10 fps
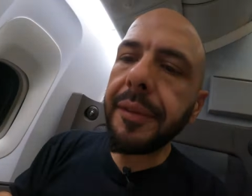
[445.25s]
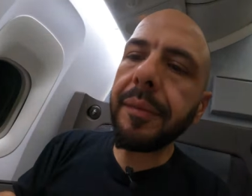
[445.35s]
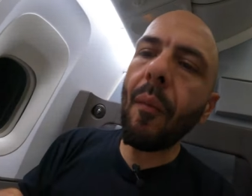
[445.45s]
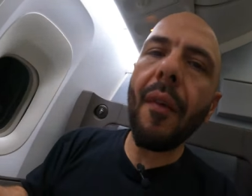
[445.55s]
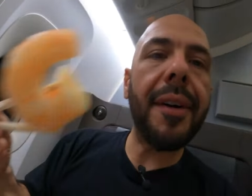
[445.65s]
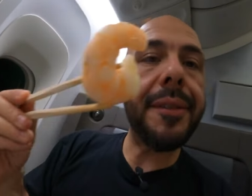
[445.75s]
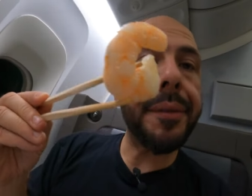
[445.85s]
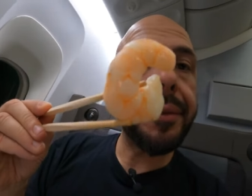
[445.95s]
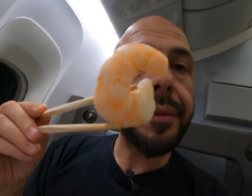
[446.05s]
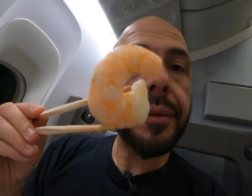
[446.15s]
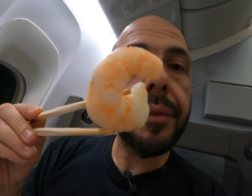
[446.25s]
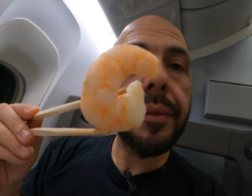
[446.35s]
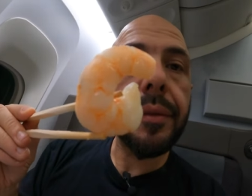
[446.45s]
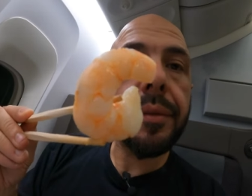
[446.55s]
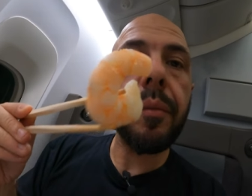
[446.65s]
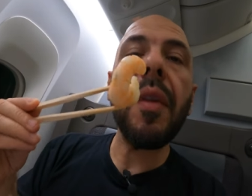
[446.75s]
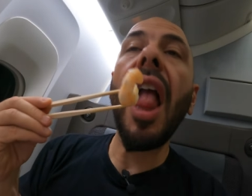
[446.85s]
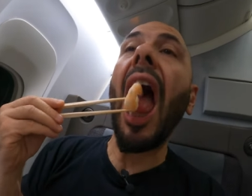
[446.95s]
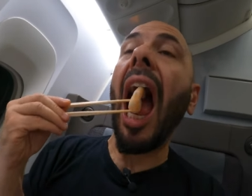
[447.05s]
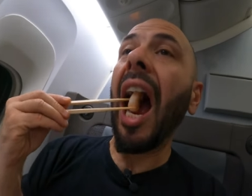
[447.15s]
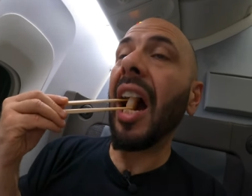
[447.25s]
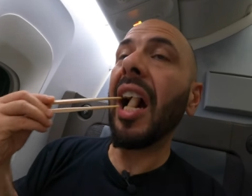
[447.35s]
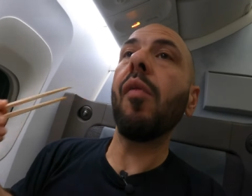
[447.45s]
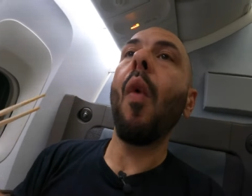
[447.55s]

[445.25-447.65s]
The simmered shrimp was all right,